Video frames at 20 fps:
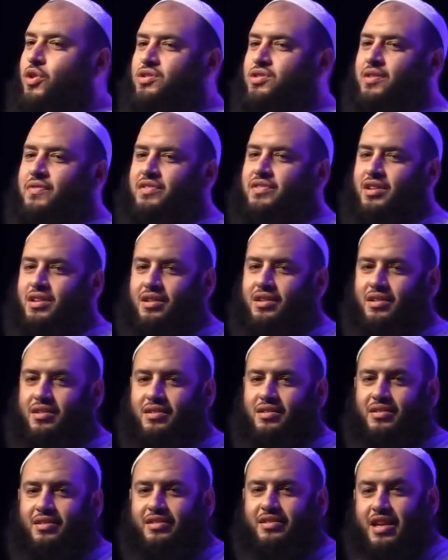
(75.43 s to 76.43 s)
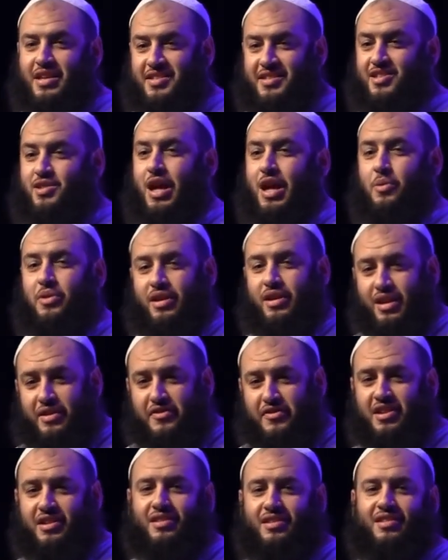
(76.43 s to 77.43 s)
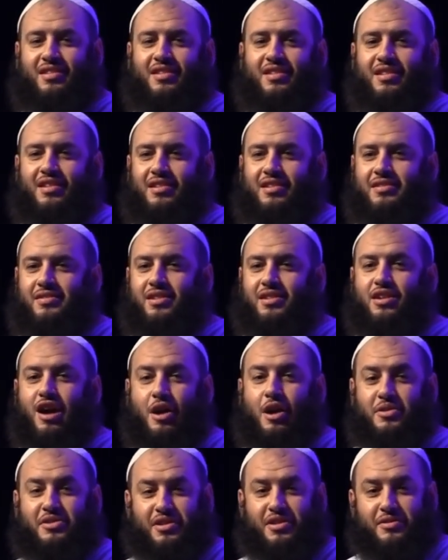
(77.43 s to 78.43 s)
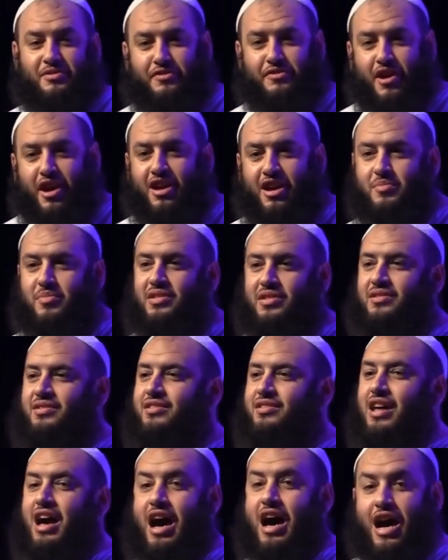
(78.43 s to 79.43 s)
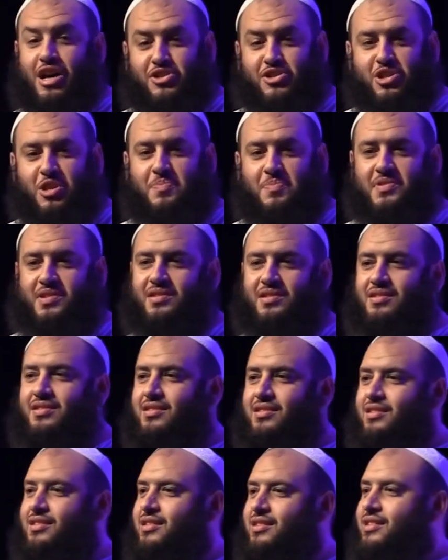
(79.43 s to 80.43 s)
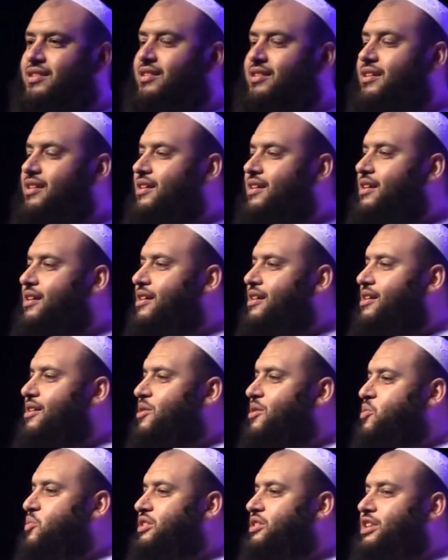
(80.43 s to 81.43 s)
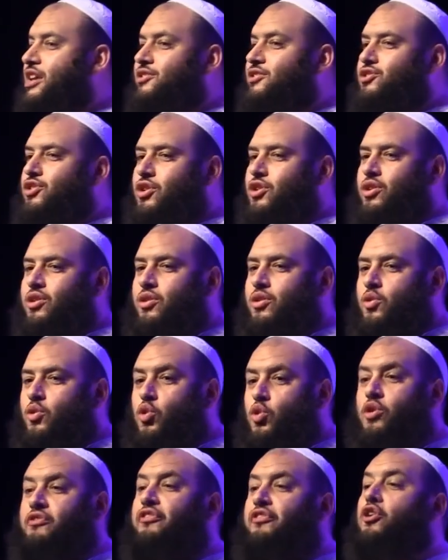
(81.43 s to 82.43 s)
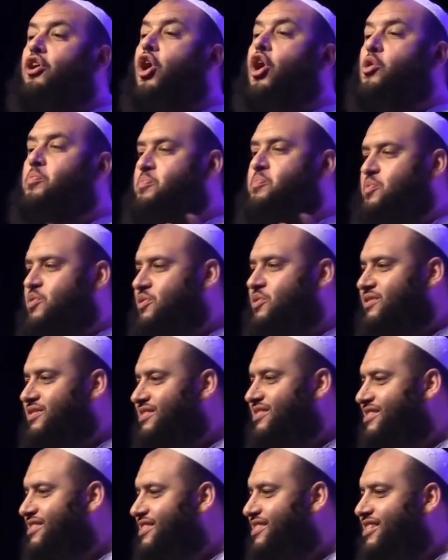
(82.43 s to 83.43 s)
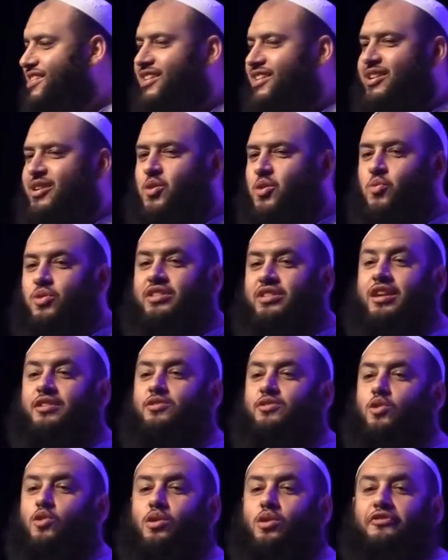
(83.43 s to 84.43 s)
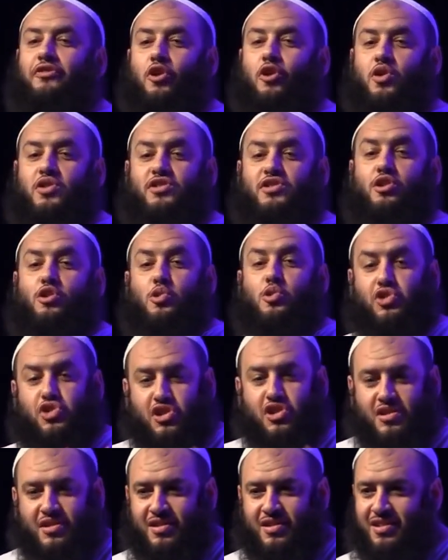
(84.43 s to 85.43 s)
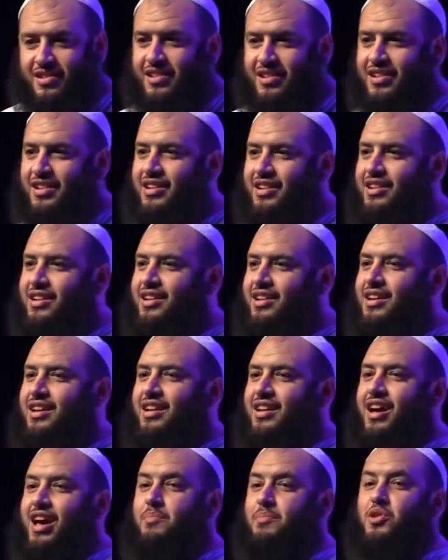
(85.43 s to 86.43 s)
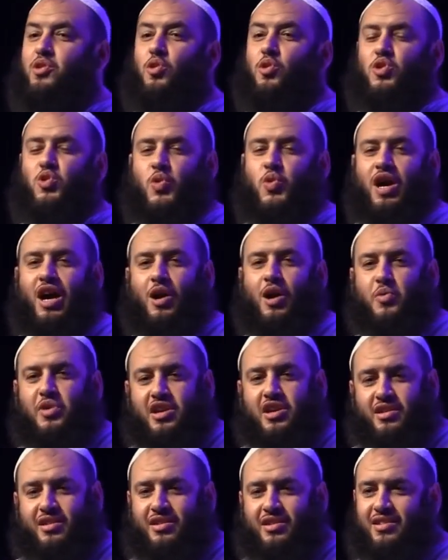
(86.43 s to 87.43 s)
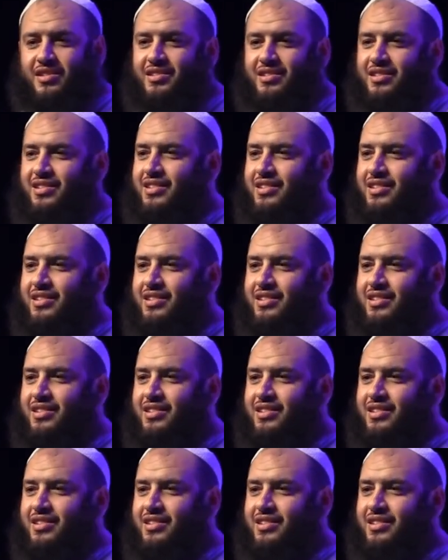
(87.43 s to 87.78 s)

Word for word: because of the tests that we're living, the current environment, the hardships, we tend to look for hope. We tend to look for a solution. And because we are weak,